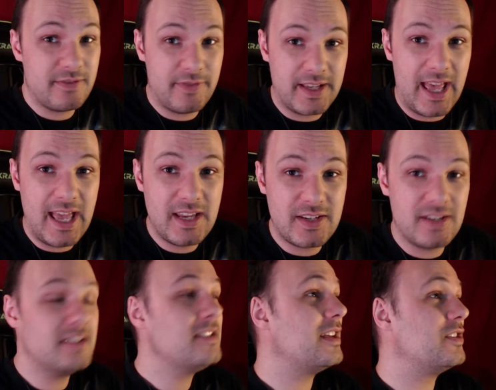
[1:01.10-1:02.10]

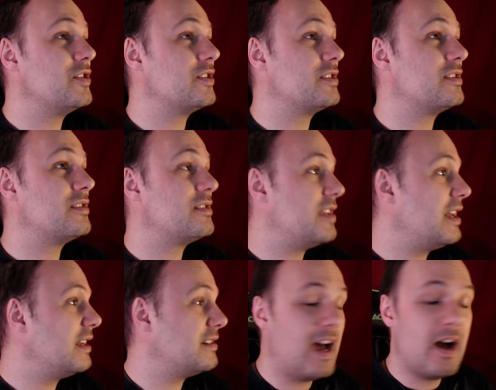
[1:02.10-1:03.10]
vacation, and just
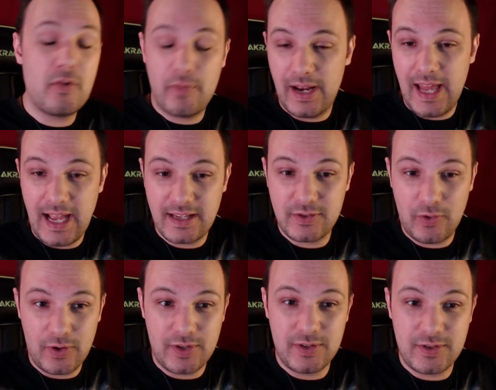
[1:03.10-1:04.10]
sitting down, relax,
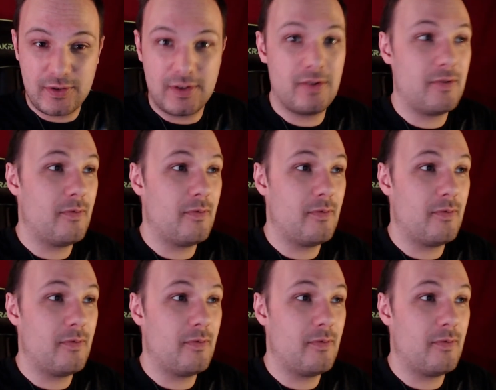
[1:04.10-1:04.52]
or just